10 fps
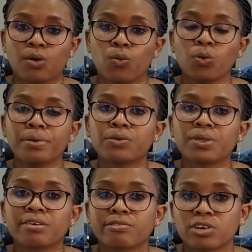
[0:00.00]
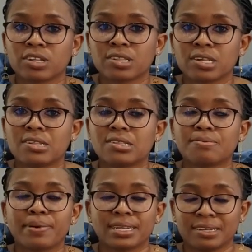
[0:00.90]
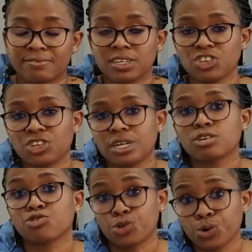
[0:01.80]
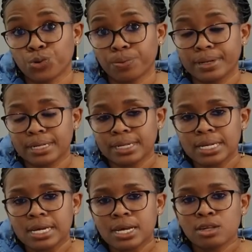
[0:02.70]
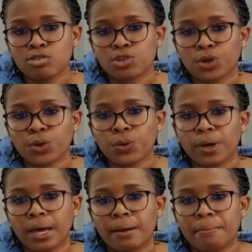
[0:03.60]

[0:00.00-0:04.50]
"A woman with a voice is, by definition, a strong woman." So,